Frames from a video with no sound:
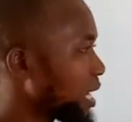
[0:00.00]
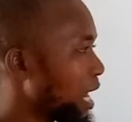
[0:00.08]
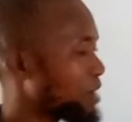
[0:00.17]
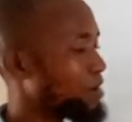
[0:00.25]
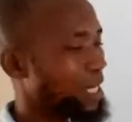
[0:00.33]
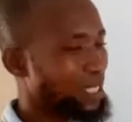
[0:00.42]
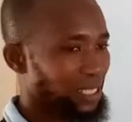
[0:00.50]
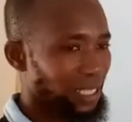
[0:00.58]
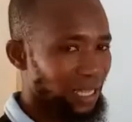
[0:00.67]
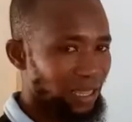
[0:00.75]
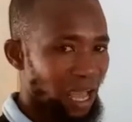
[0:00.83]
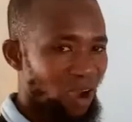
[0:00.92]
angle at the
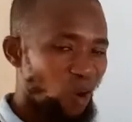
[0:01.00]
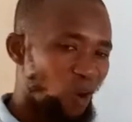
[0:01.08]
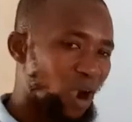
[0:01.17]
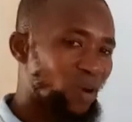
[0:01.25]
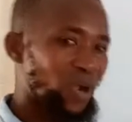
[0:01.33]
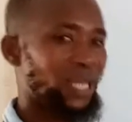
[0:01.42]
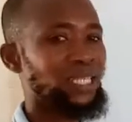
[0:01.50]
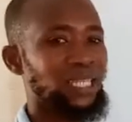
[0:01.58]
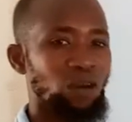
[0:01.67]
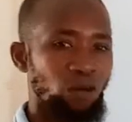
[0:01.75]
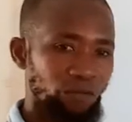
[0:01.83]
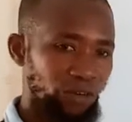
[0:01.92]
center or angle at the
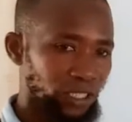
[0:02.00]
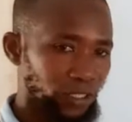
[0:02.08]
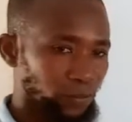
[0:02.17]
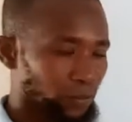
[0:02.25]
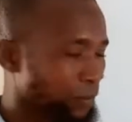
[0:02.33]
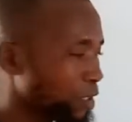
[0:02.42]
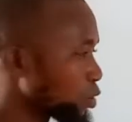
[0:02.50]
circumference.